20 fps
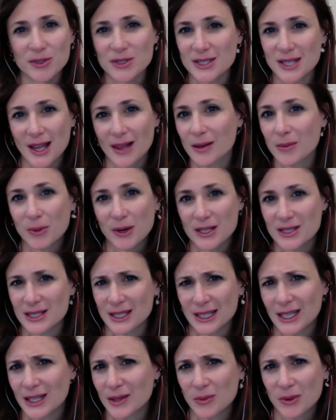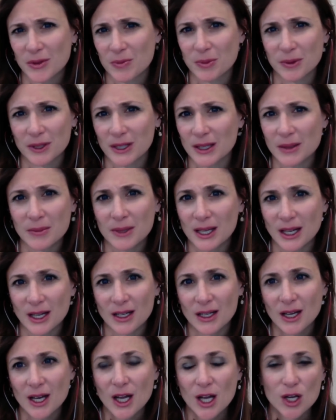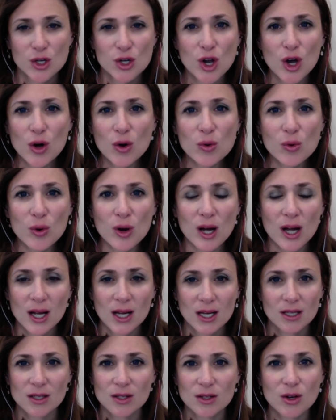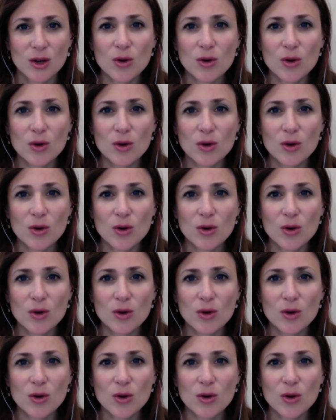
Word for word: celebrates a kid with bulimia no hmm.